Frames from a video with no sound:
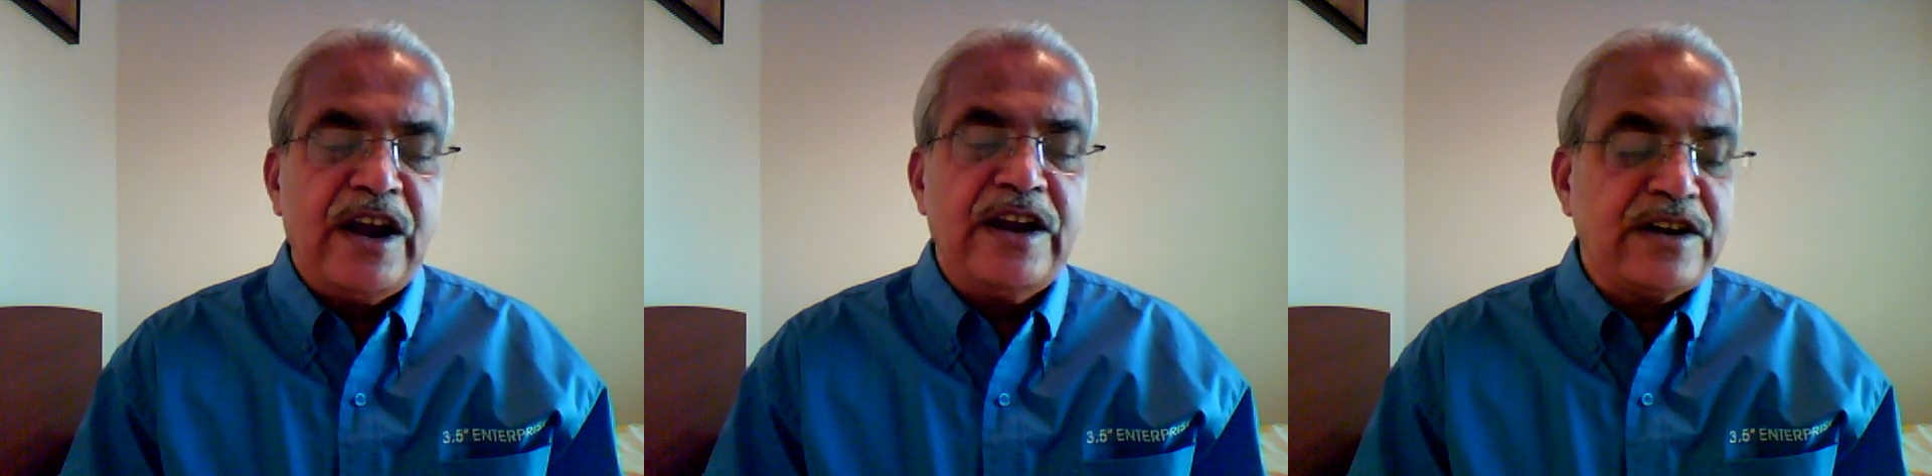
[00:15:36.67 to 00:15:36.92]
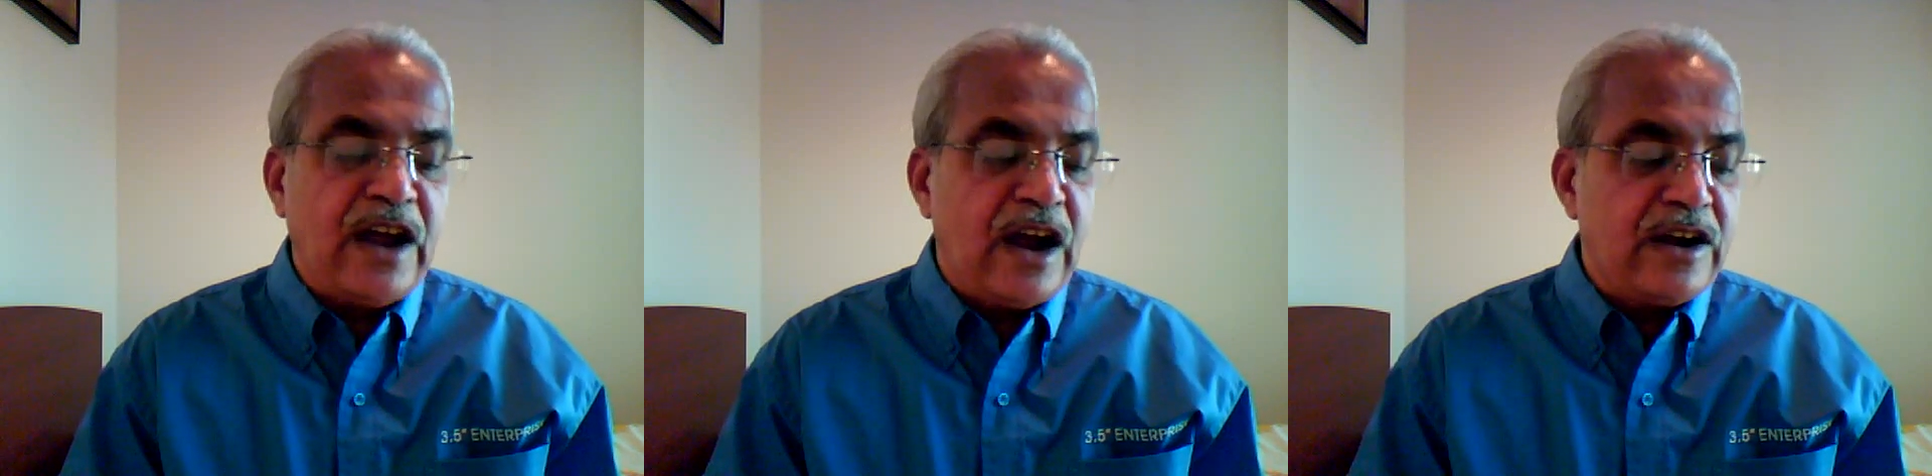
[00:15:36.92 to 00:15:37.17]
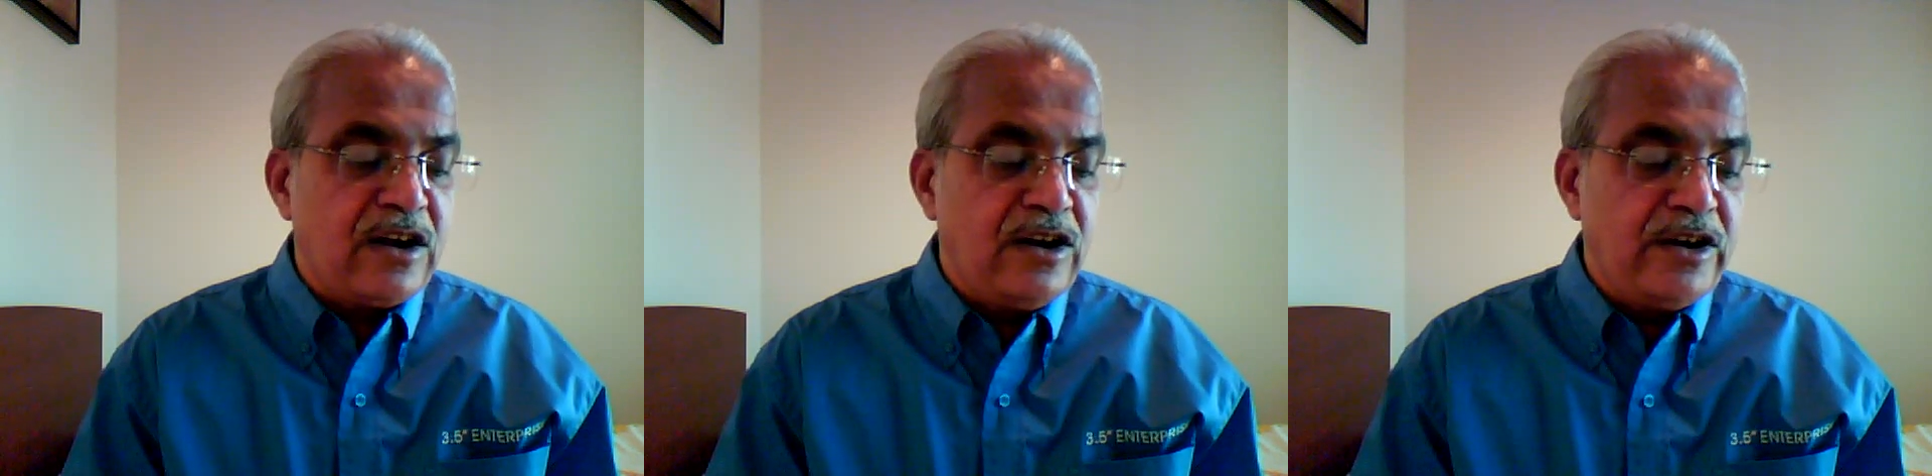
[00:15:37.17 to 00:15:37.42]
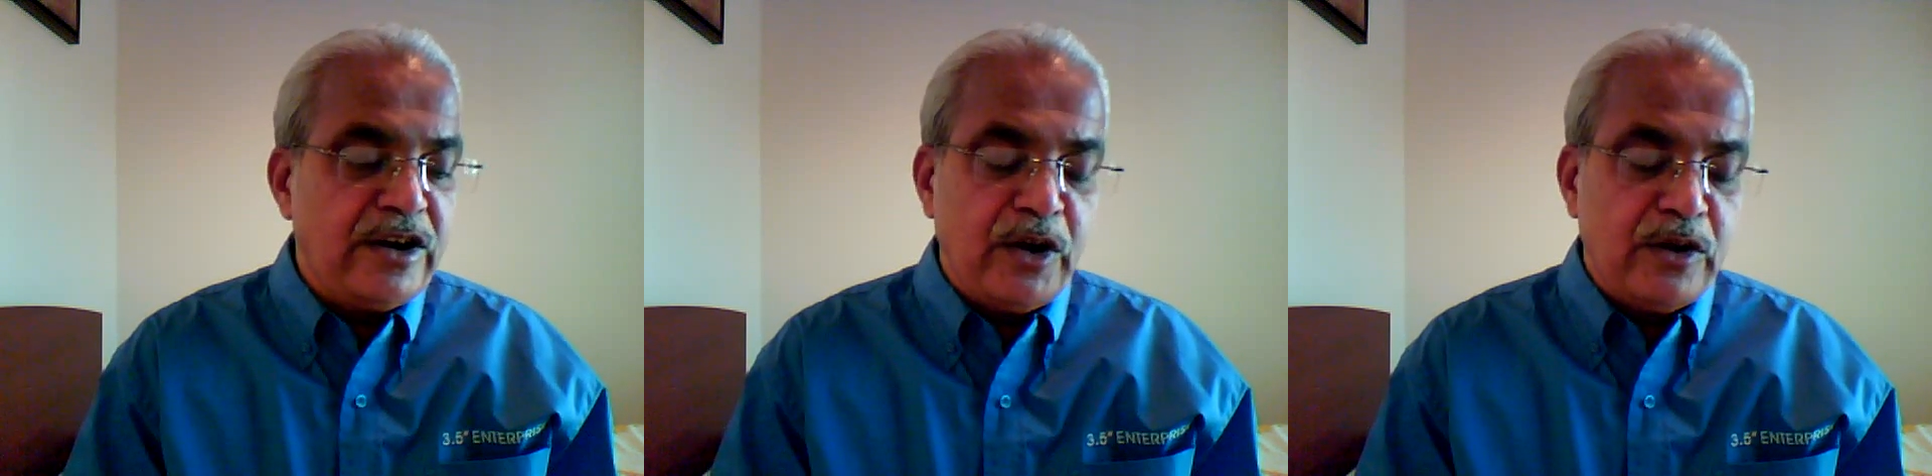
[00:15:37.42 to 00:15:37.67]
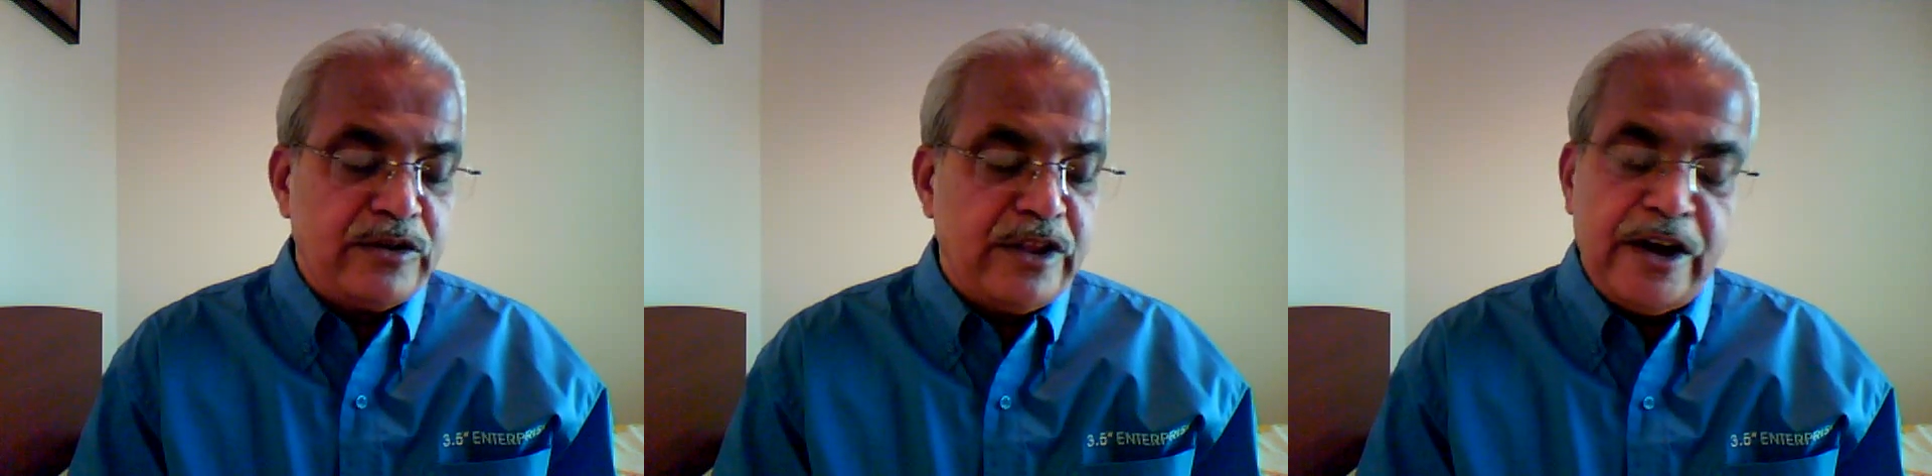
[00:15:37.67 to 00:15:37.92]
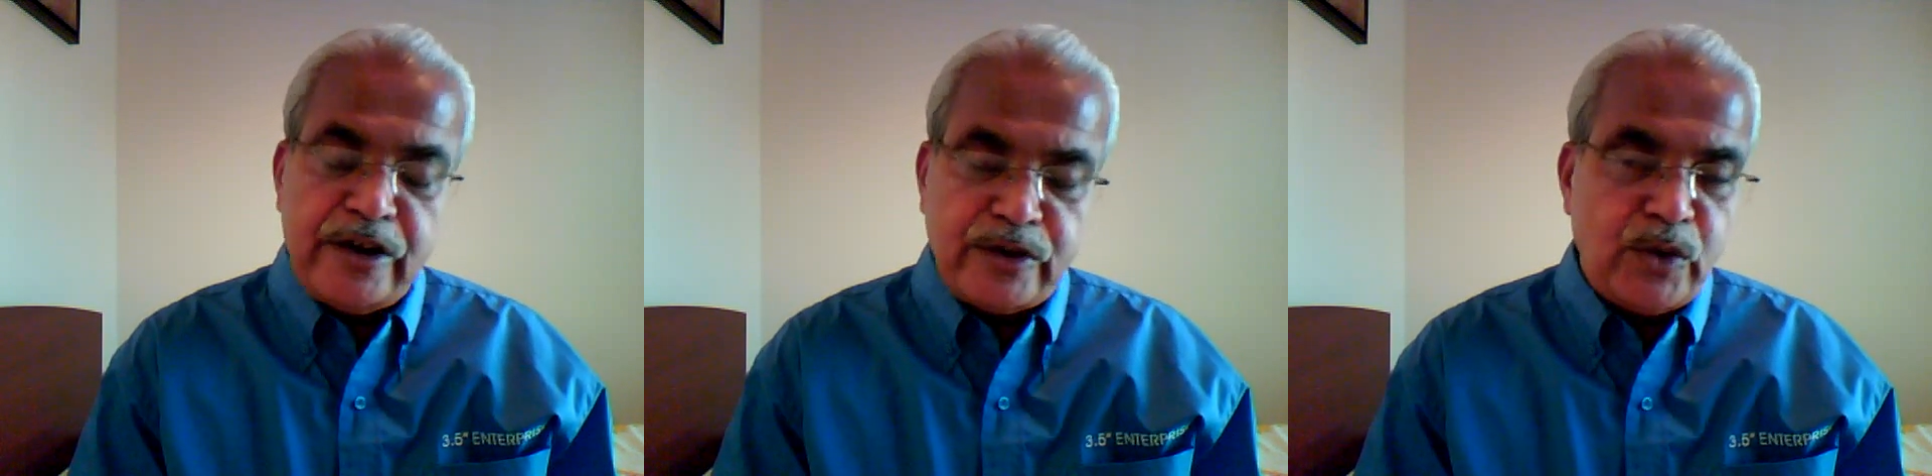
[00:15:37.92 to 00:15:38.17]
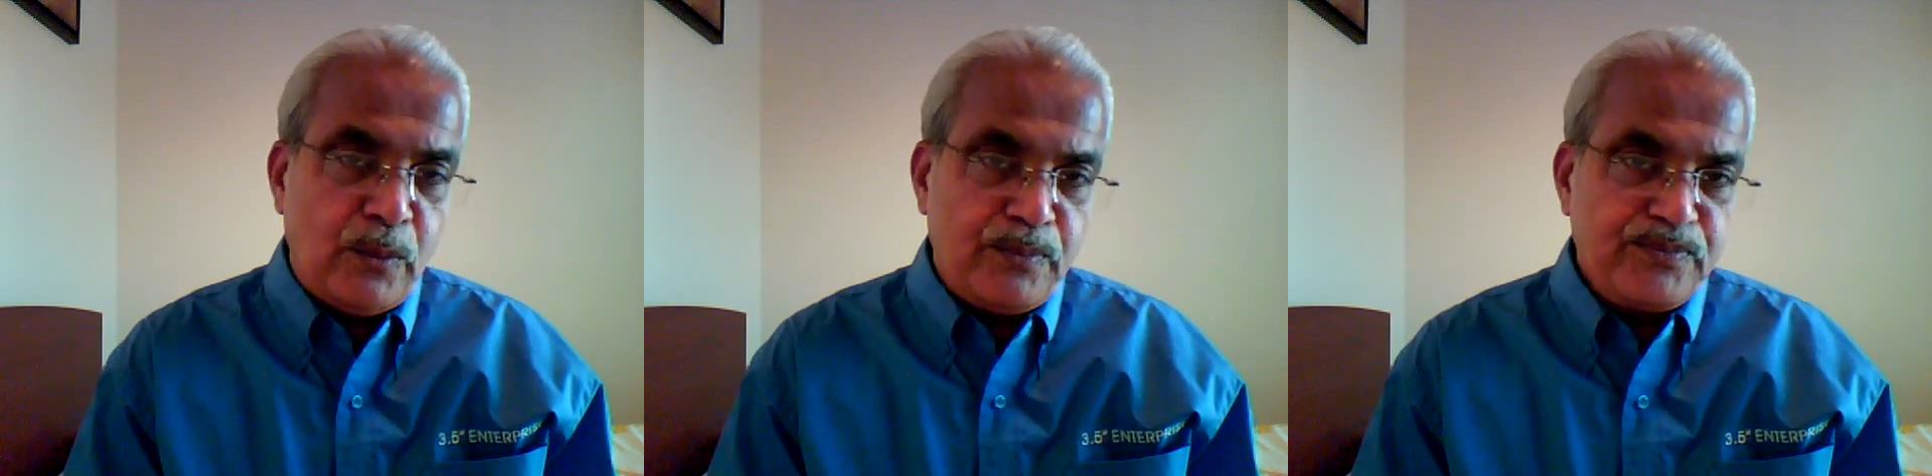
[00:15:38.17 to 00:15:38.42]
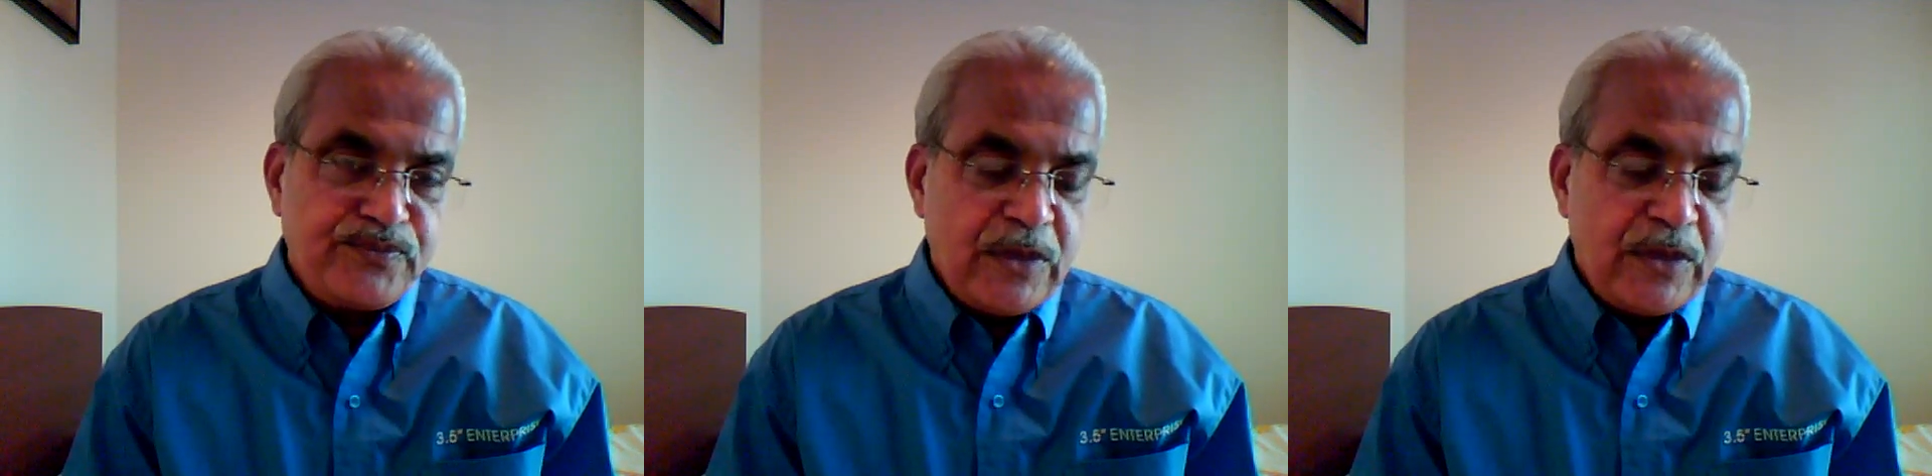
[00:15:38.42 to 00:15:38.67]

entitled thereto.